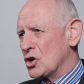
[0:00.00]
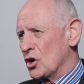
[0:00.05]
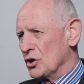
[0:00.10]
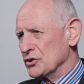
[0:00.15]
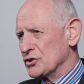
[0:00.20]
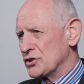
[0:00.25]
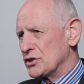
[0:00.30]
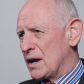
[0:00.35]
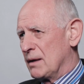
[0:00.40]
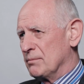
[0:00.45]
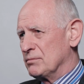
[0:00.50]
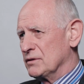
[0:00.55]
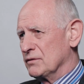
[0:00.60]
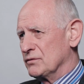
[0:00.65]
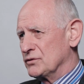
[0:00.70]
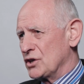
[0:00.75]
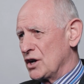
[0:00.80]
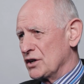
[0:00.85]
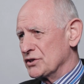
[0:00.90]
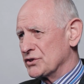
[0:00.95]
concept
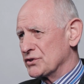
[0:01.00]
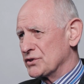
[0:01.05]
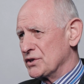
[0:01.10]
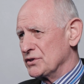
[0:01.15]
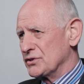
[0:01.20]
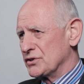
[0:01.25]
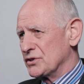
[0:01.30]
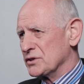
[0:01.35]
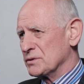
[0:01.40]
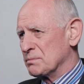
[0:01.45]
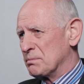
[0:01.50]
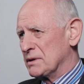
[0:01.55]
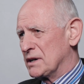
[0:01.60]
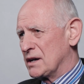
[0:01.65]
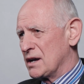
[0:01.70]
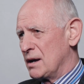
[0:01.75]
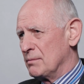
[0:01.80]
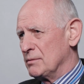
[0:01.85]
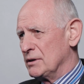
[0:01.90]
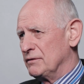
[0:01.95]
of justice has
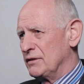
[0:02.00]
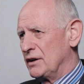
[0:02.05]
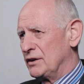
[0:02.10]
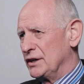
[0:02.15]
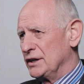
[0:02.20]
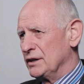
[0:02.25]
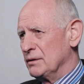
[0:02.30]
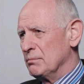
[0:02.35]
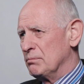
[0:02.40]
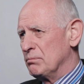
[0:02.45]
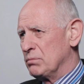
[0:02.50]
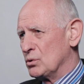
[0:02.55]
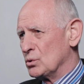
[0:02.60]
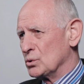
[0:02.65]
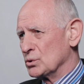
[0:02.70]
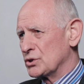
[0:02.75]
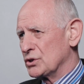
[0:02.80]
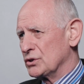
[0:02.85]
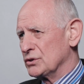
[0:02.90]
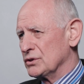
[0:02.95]
become a very
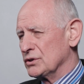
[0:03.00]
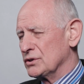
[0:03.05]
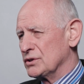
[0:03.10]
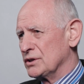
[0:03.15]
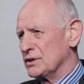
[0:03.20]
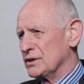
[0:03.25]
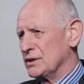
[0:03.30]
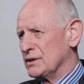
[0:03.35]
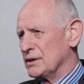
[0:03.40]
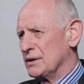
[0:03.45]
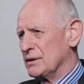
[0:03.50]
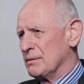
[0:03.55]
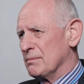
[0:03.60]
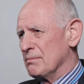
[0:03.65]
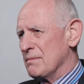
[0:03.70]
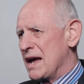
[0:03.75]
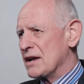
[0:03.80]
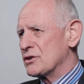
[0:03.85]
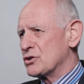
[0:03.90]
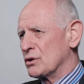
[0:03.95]
important
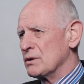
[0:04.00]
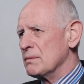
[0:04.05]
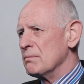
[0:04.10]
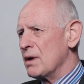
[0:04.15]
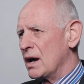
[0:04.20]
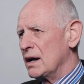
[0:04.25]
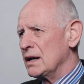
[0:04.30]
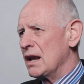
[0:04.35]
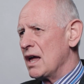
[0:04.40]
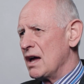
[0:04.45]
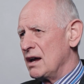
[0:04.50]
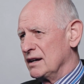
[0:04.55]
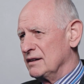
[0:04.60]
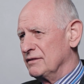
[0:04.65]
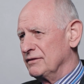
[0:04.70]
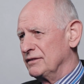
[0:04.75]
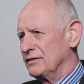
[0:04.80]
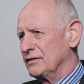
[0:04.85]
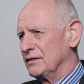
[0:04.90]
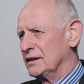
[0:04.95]
matter in my
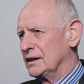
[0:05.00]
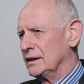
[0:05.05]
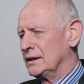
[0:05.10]
life.